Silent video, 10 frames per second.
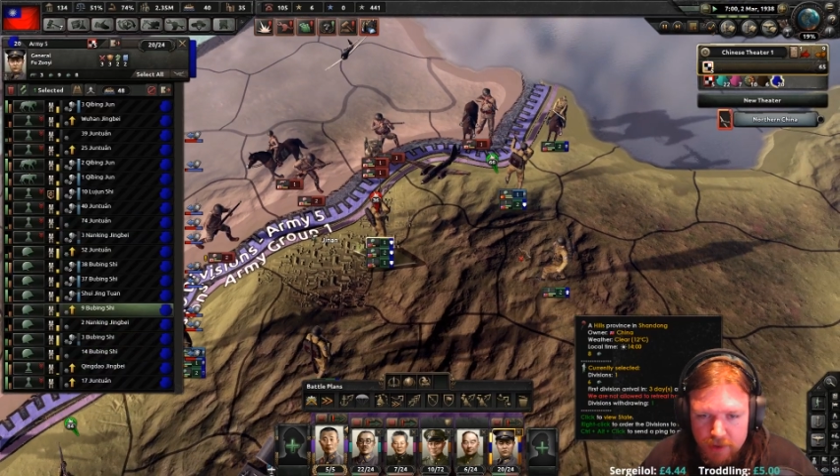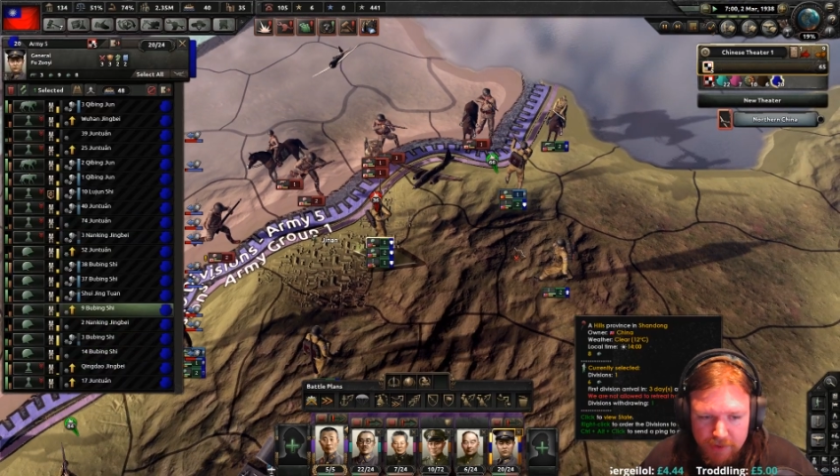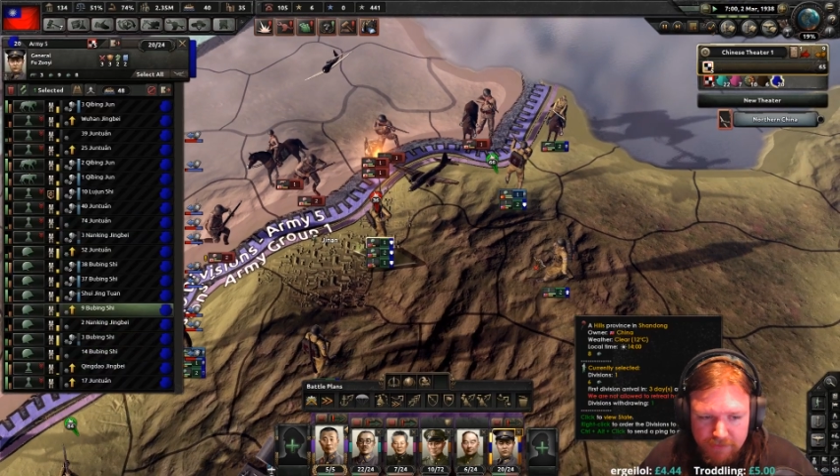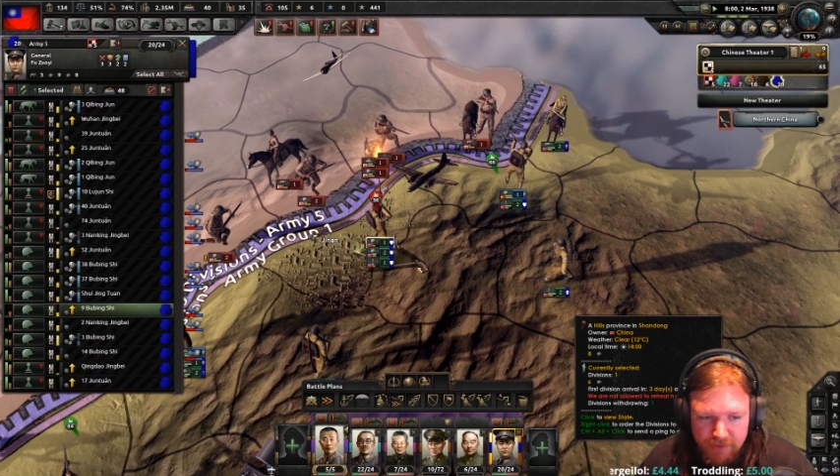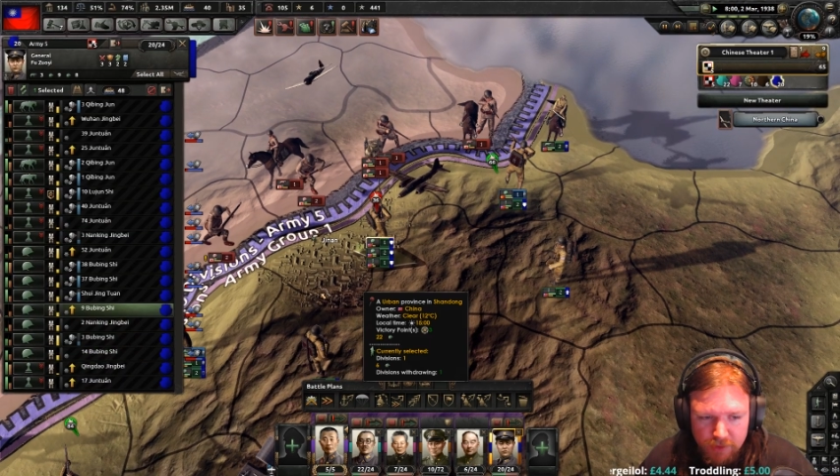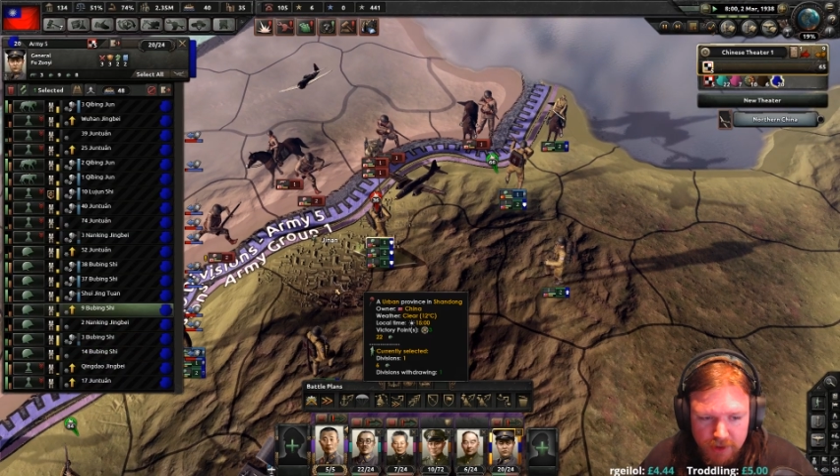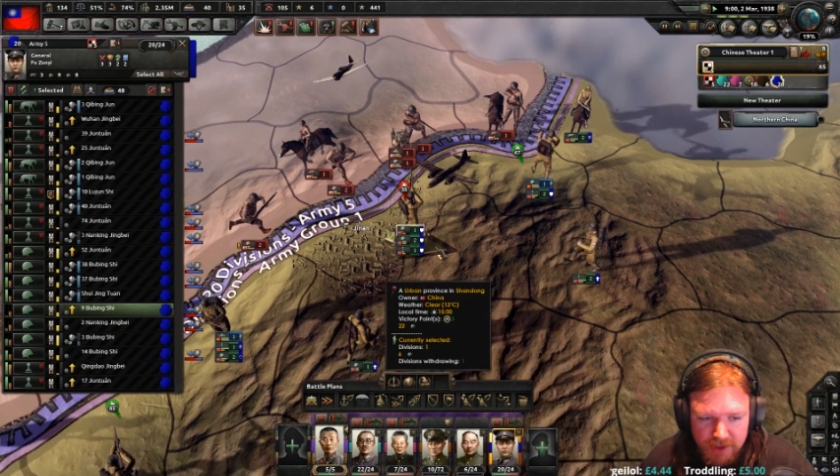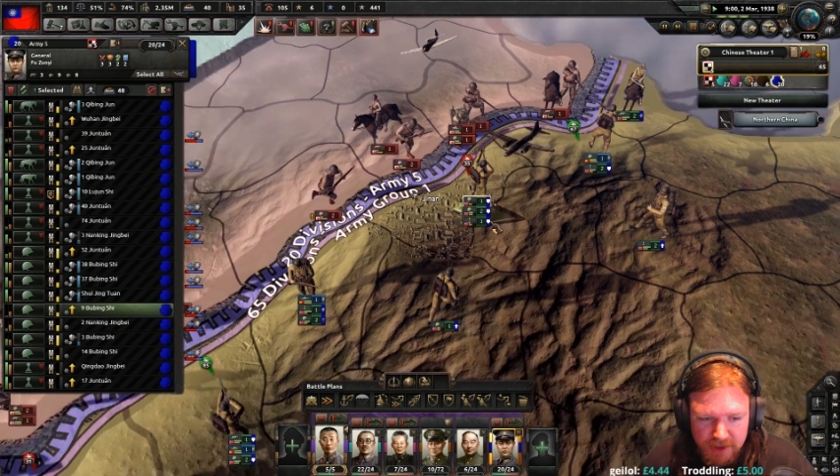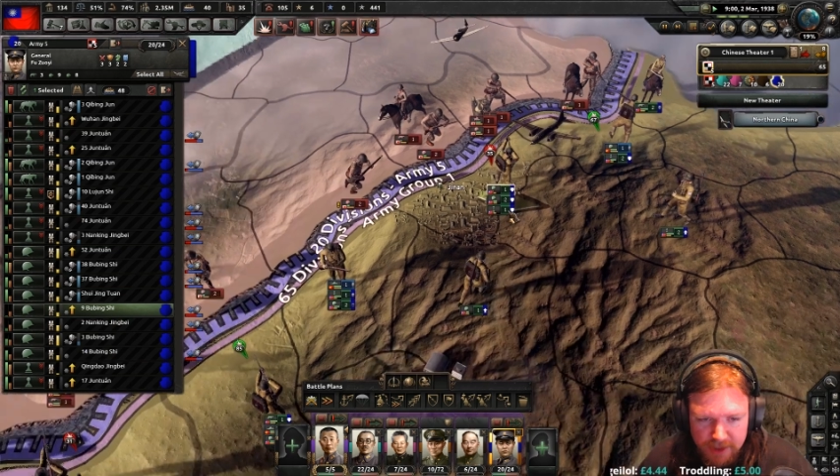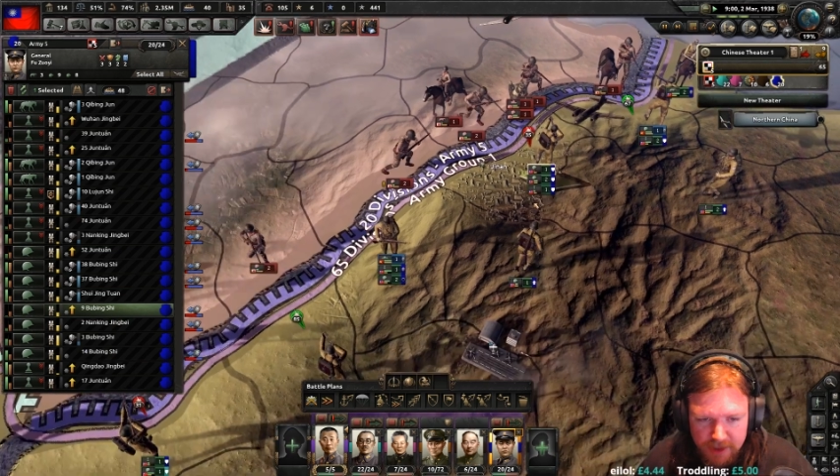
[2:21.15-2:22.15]
We have you guys
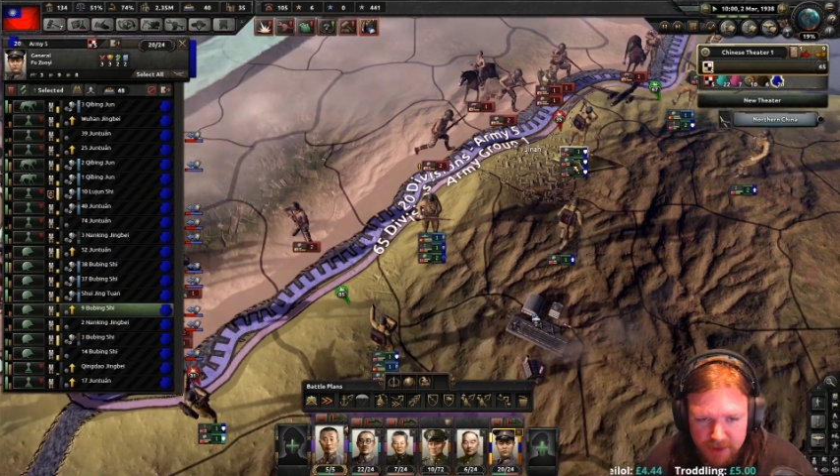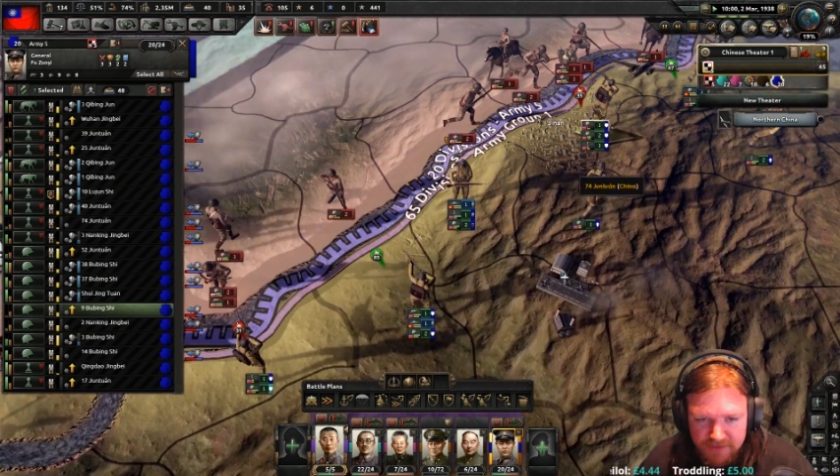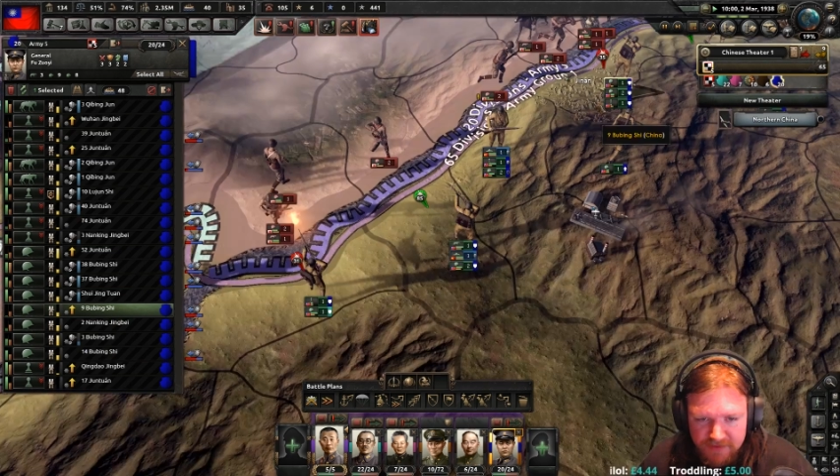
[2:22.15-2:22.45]
coming in, that's